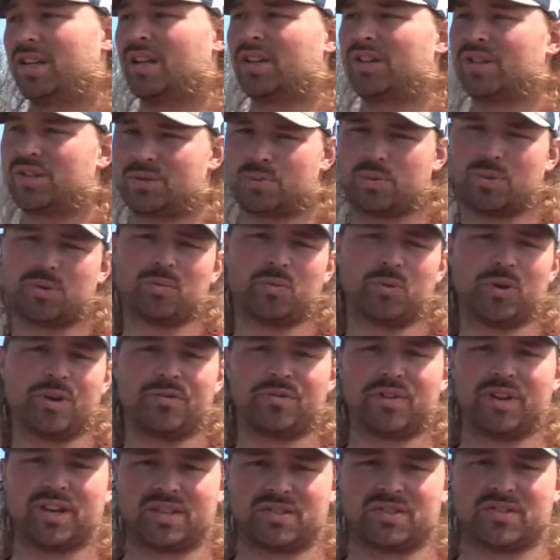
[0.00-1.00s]
at least with
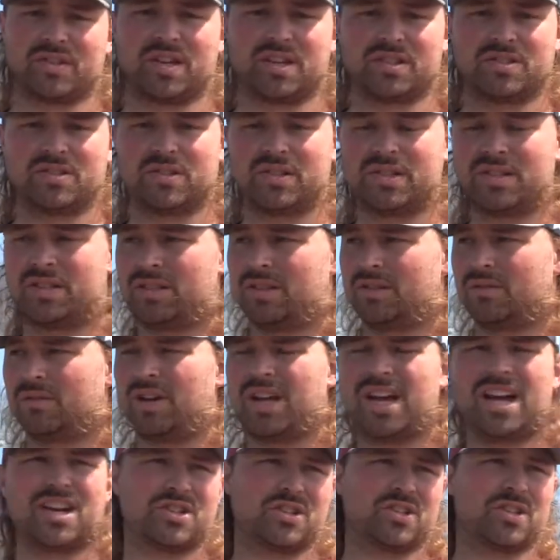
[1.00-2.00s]
reflex sights.
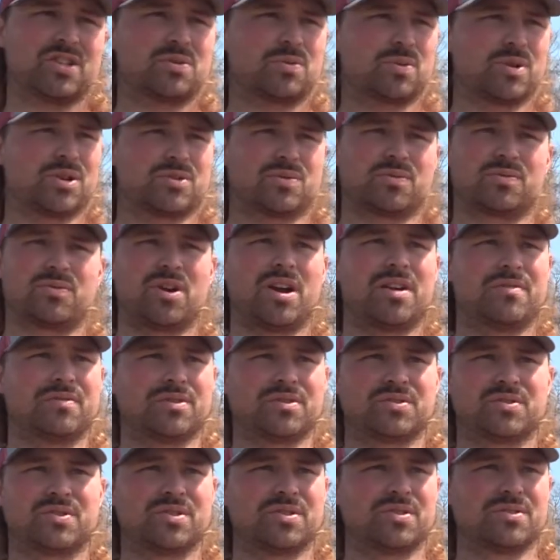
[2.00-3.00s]
Well, actually, this works with
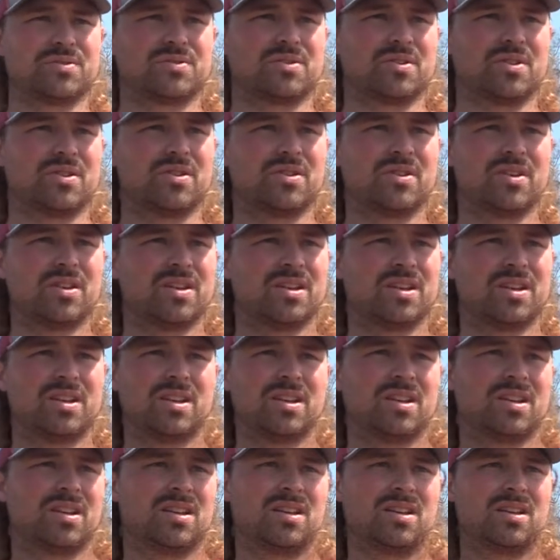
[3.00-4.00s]
rifles too, so,
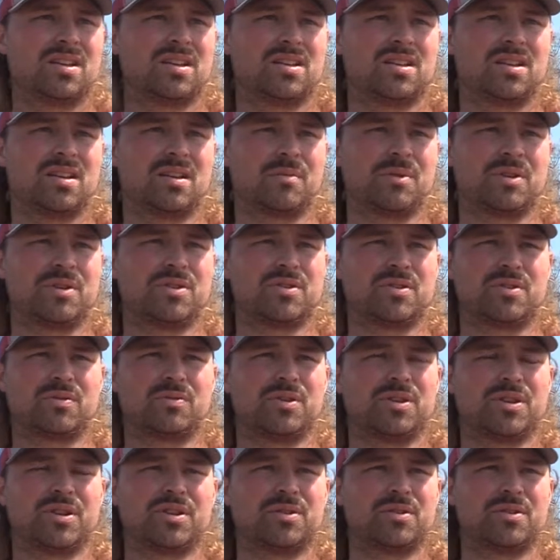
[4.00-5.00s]
I mean, you could
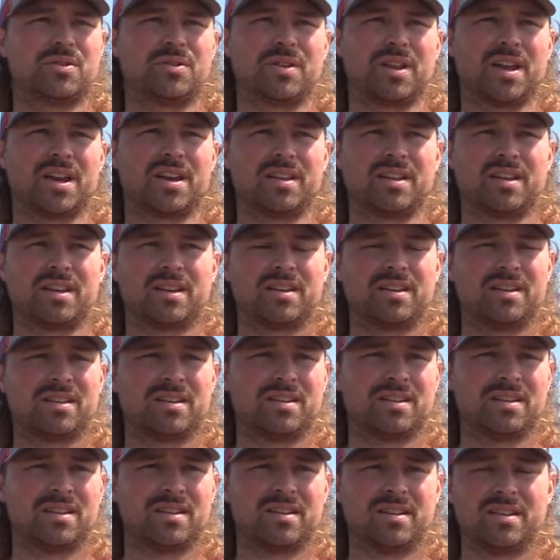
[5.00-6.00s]
really do it with anything.
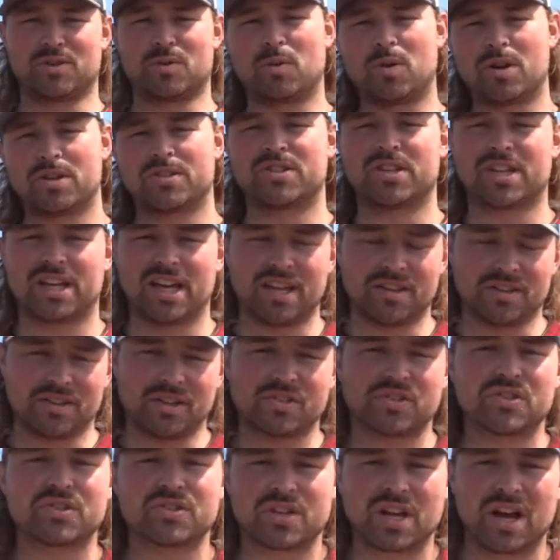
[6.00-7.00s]
So once again,
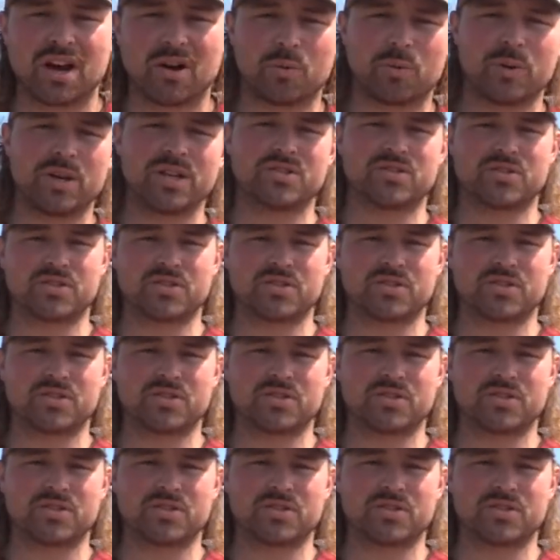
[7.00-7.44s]
this is how we